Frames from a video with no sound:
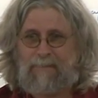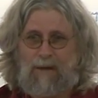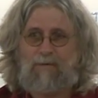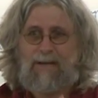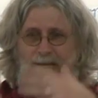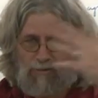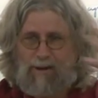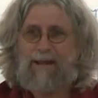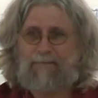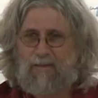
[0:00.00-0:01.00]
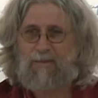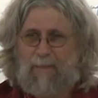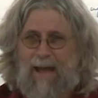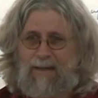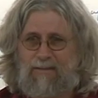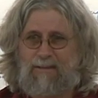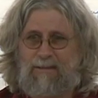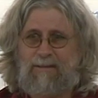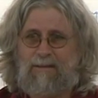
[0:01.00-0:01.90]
then we need to create the space